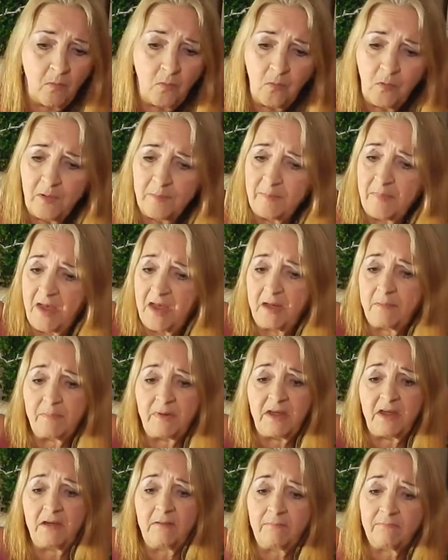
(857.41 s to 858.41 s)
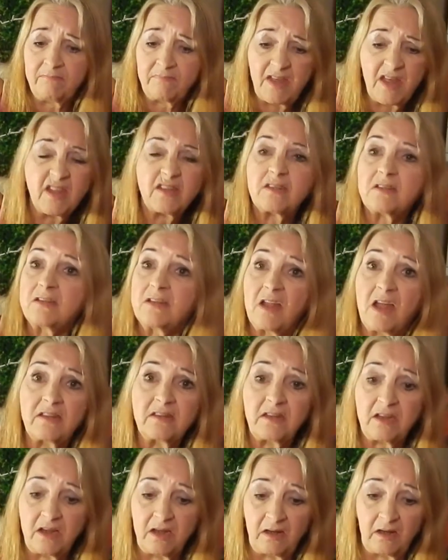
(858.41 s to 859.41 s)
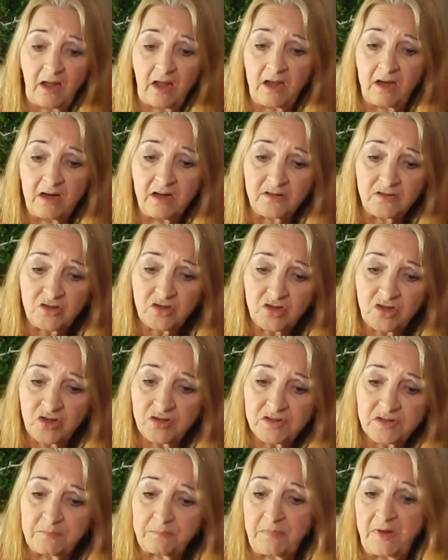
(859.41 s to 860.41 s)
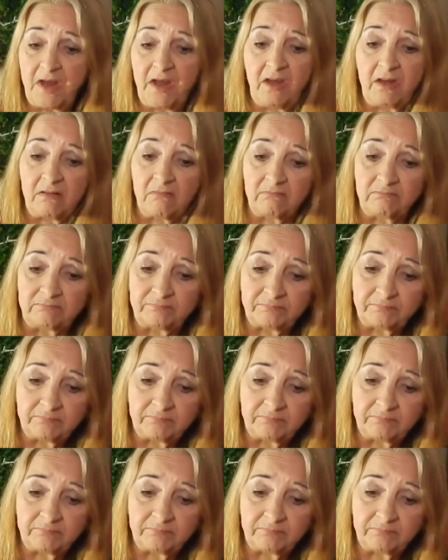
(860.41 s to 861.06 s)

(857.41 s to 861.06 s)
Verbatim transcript: Or maybe it's nothing and it's just me.